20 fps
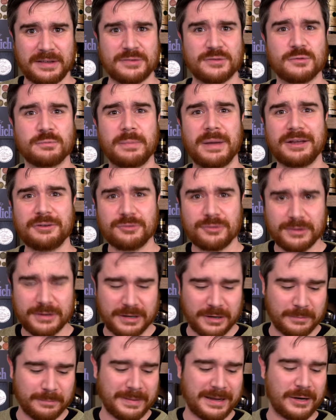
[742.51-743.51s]

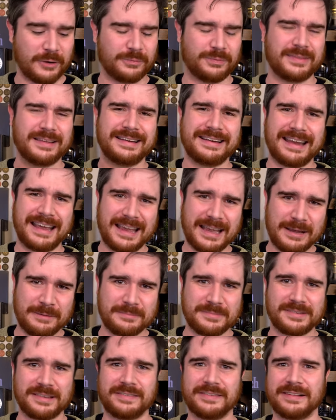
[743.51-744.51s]
especially about the
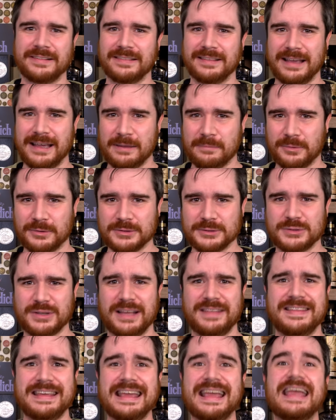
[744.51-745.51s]
names and the labels
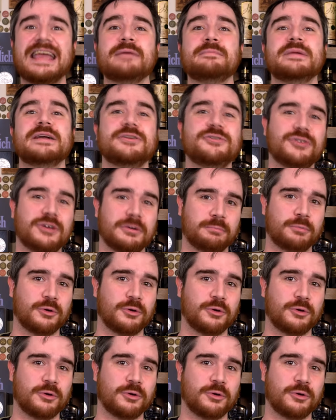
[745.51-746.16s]
and the image it